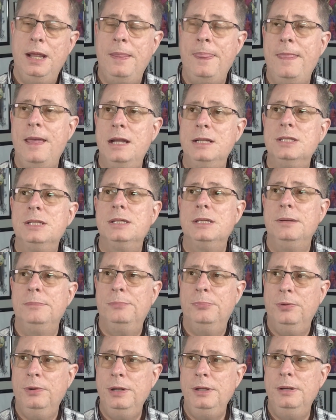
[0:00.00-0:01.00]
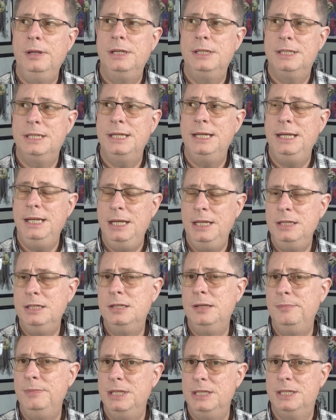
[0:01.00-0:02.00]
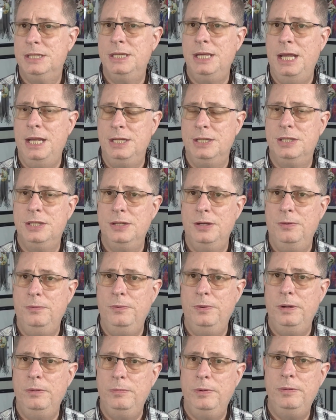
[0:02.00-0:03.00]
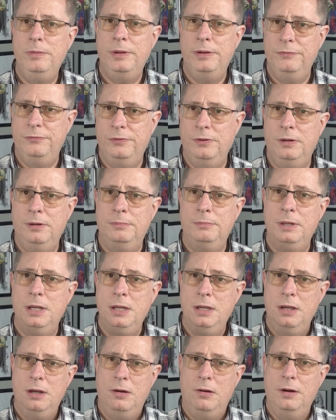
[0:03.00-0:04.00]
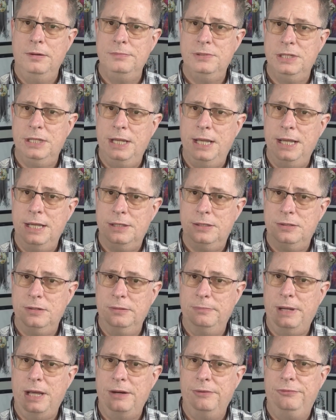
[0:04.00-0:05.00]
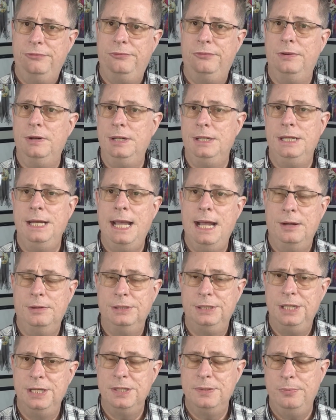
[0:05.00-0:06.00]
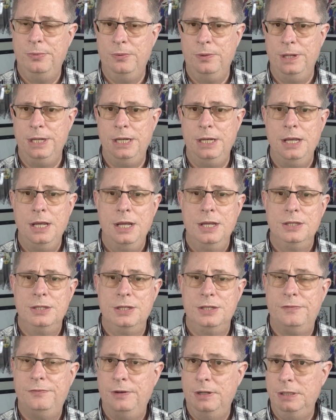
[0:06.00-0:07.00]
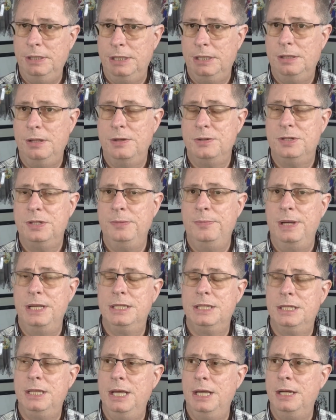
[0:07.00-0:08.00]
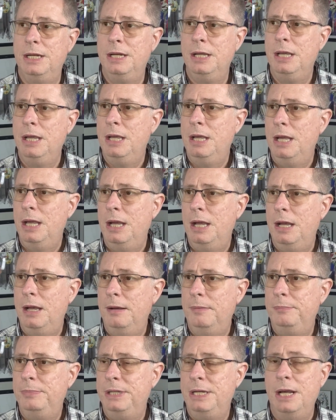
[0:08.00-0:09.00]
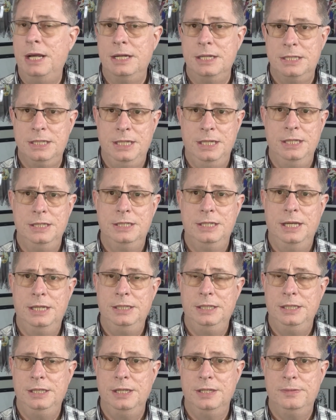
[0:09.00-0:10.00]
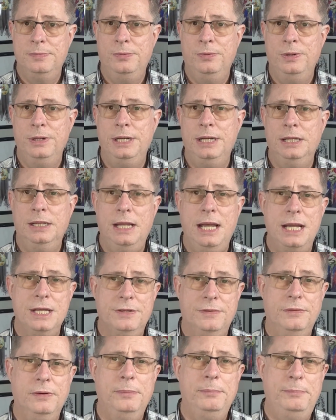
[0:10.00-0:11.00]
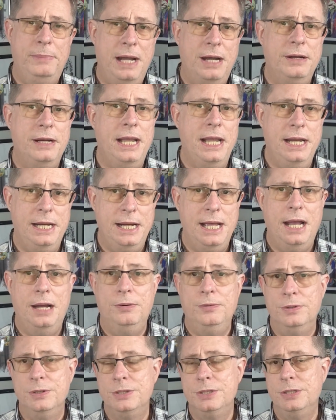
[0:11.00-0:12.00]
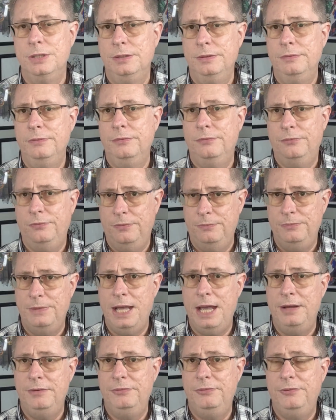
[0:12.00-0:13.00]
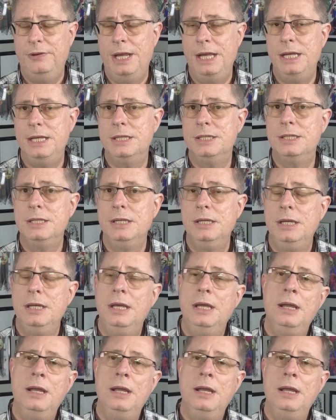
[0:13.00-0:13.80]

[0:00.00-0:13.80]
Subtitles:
And it's an intimate scent. So we went from arm's length to about a foot now at this point. So it's fairly close to my skin, but not a skin scent at this point. It lasts for about 8 hours from that phase.